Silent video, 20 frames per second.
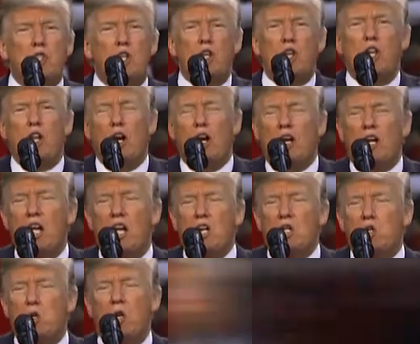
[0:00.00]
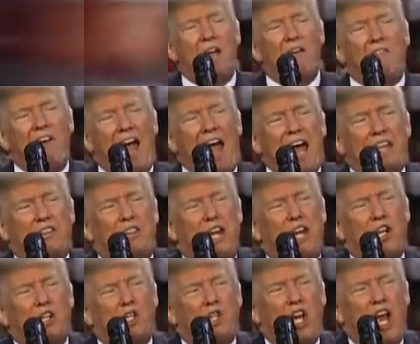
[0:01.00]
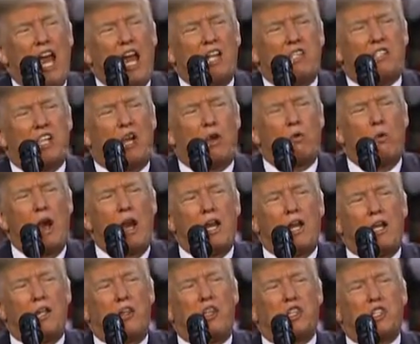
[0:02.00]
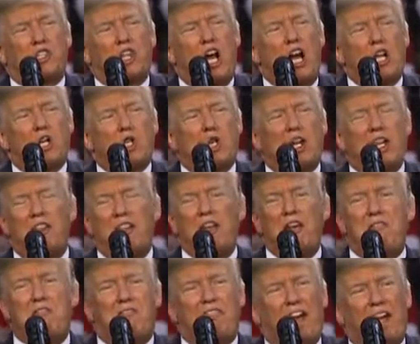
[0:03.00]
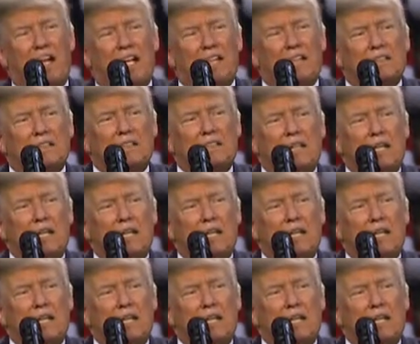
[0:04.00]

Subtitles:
Look at our country. They've had their chance at running this country, and they failed.